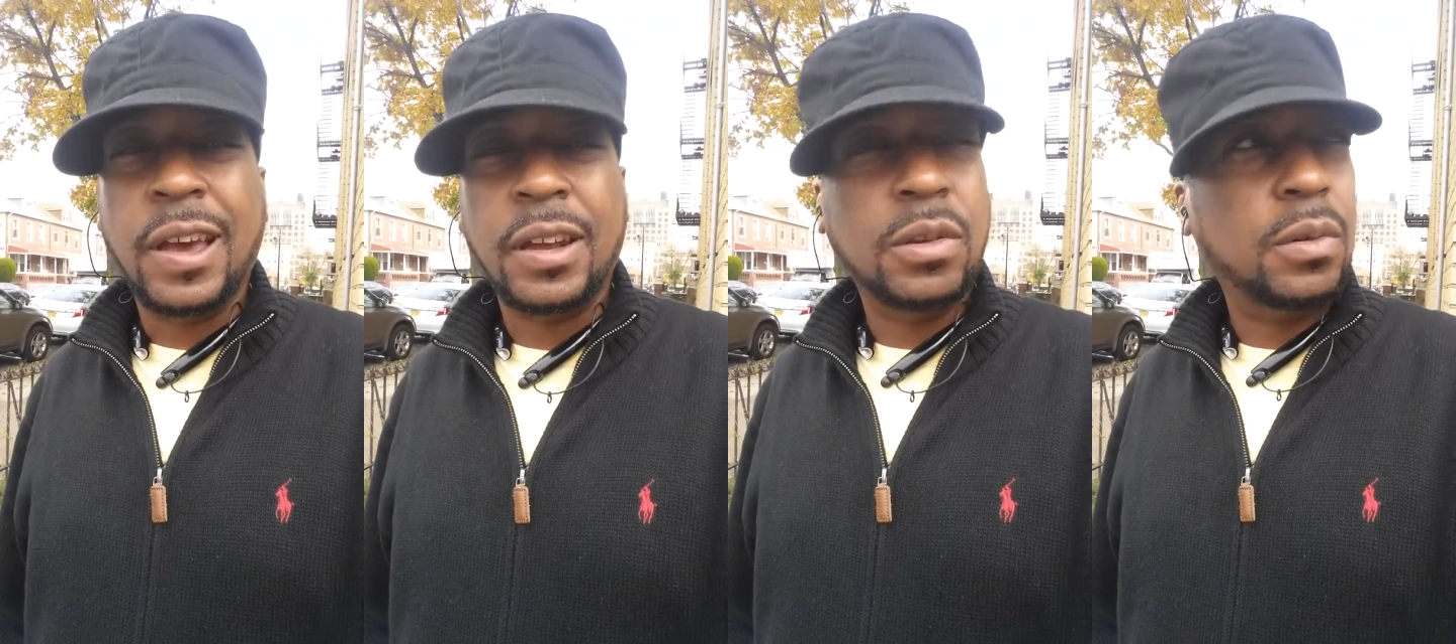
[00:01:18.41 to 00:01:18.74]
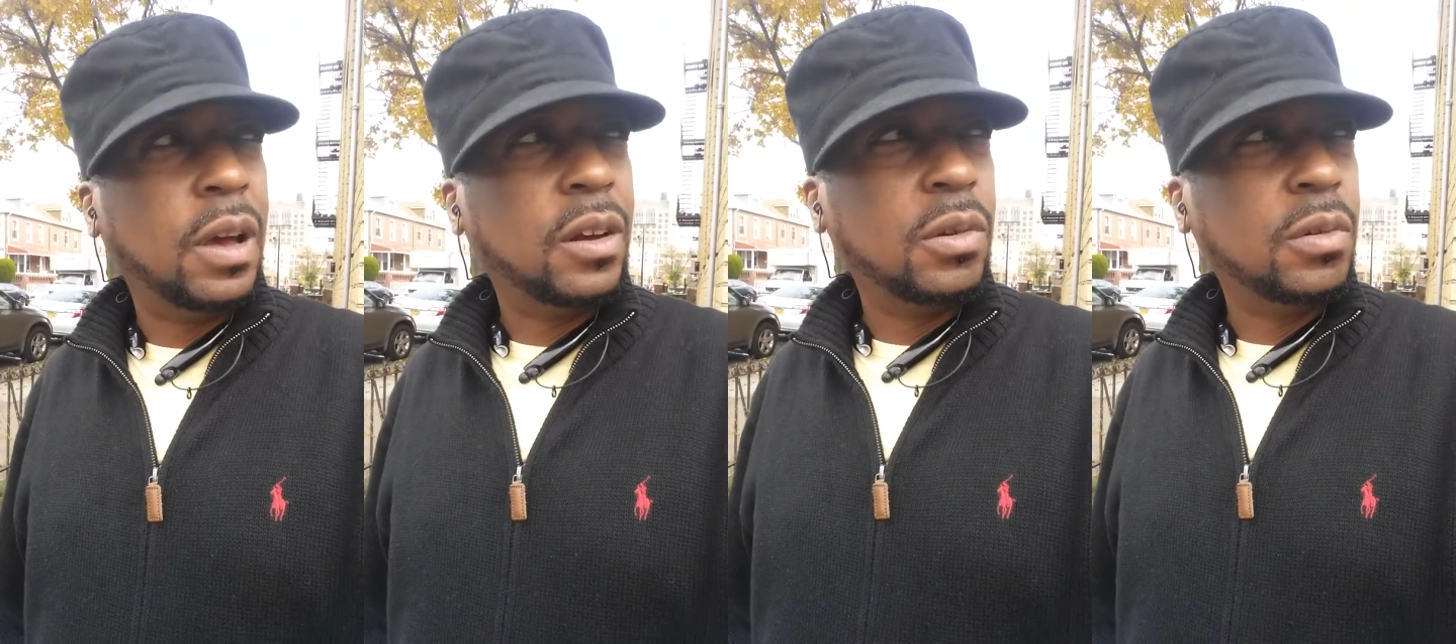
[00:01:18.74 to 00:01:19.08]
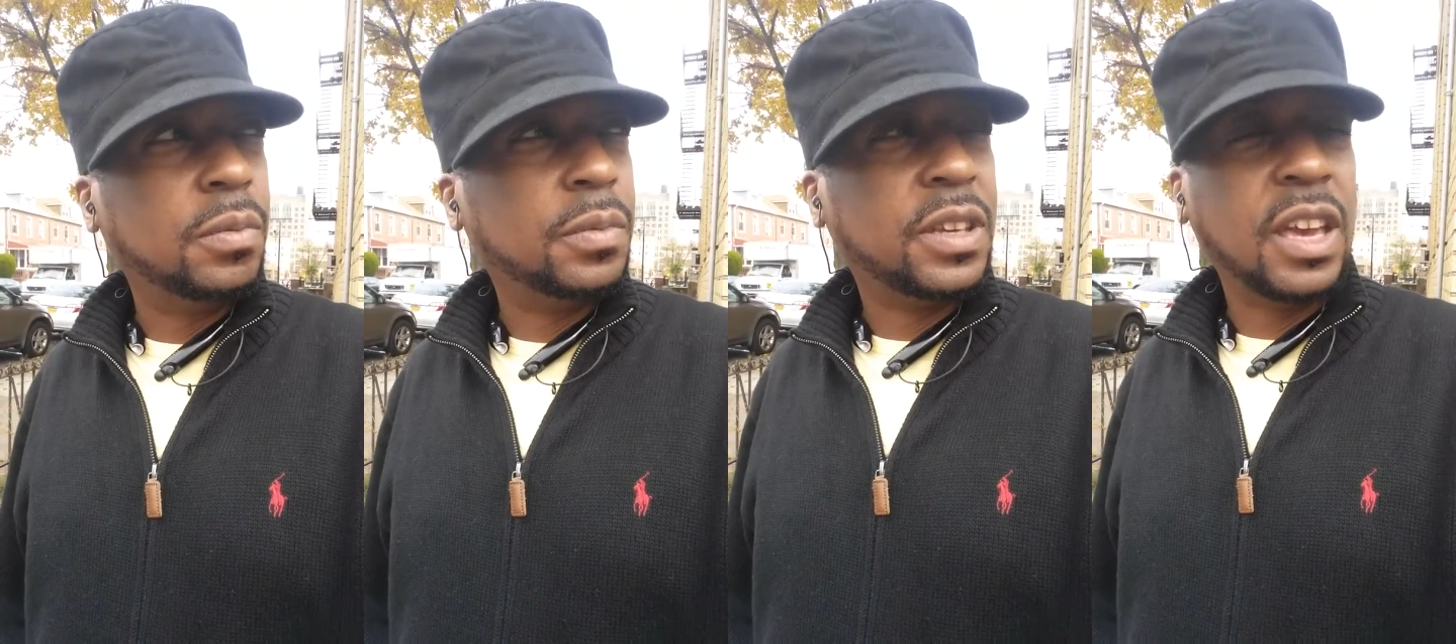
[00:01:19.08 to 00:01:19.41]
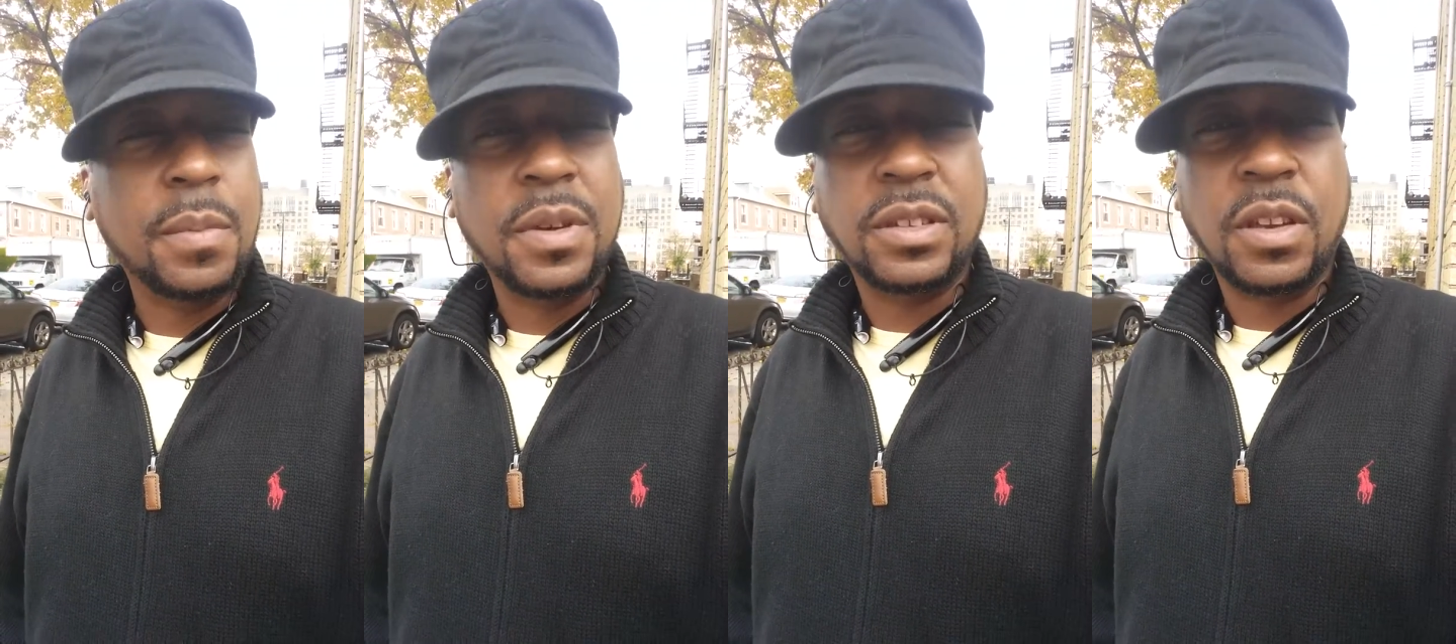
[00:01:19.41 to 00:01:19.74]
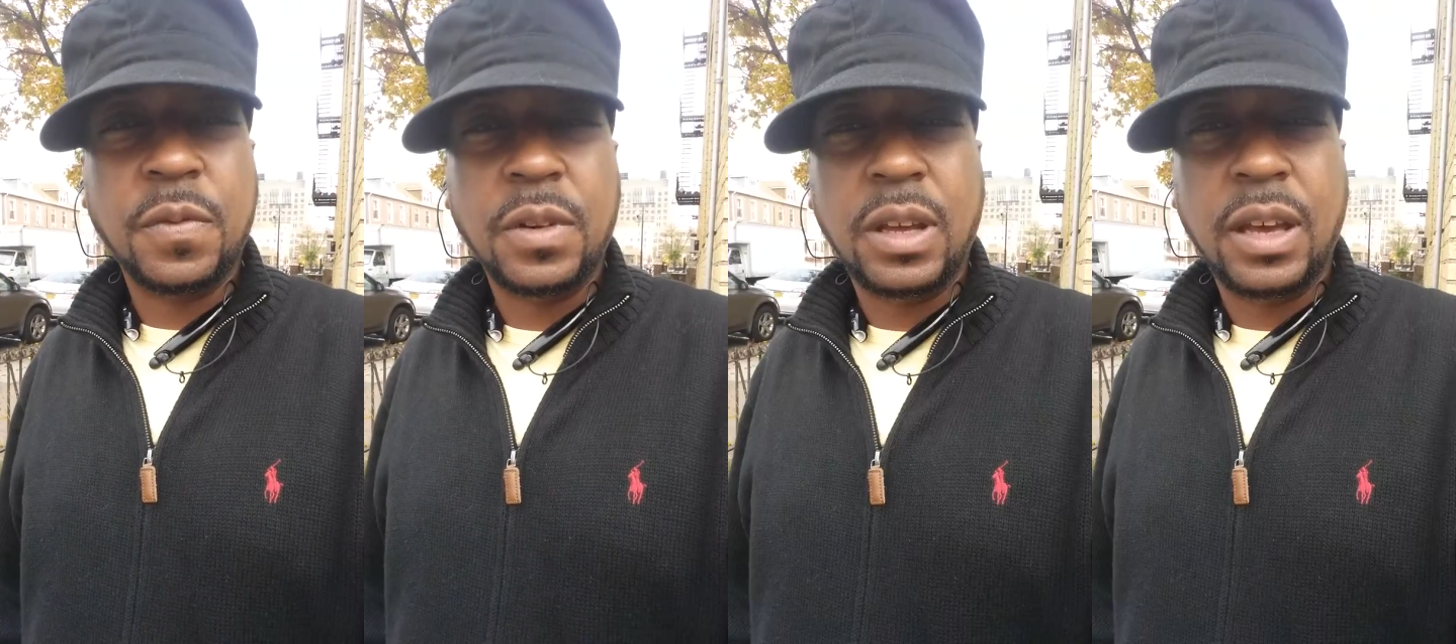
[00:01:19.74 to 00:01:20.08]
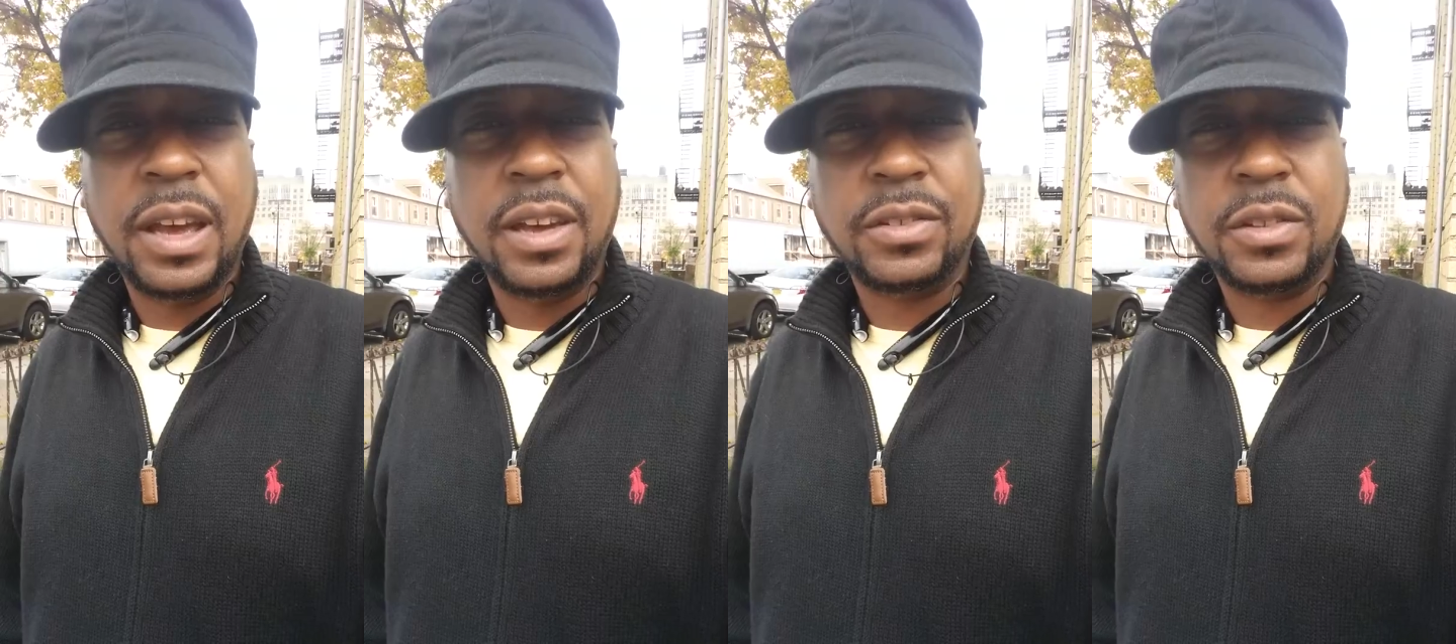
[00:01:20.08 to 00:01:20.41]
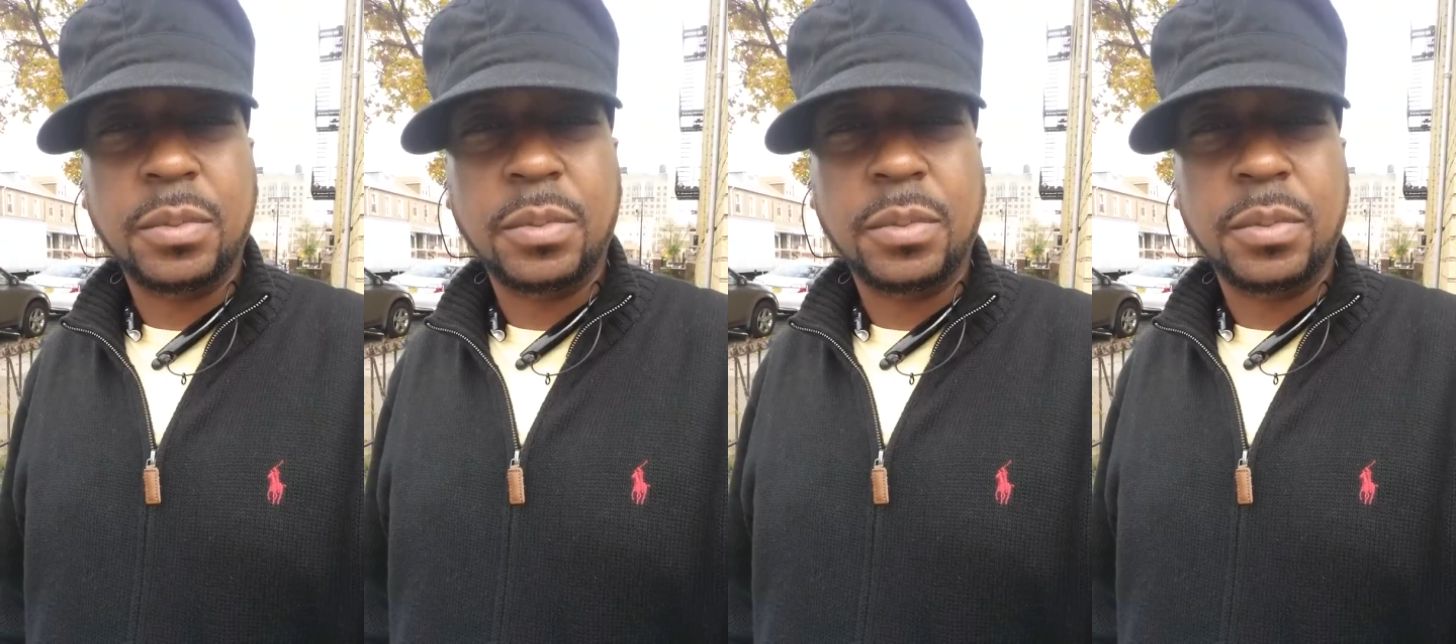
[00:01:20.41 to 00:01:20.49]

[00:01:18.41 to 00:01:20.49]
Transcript: I don't I don't kick myself in the ass